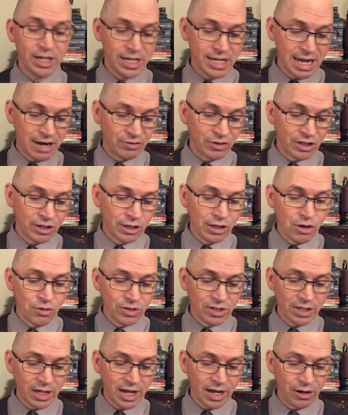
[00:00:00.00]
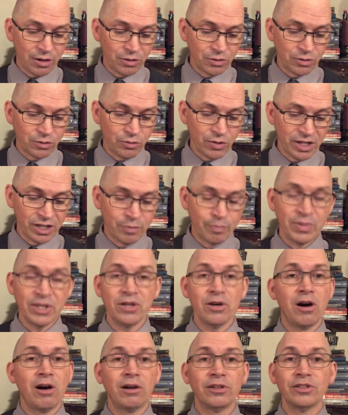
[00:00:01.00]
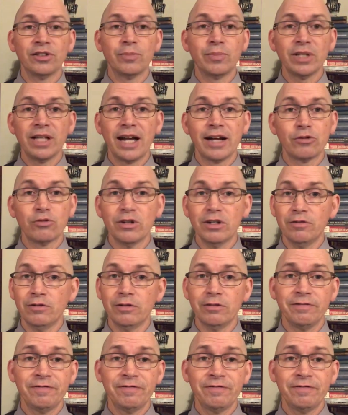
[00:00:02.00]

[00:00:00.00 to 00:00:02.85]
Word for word: and I would close it out with Beyond the Black River.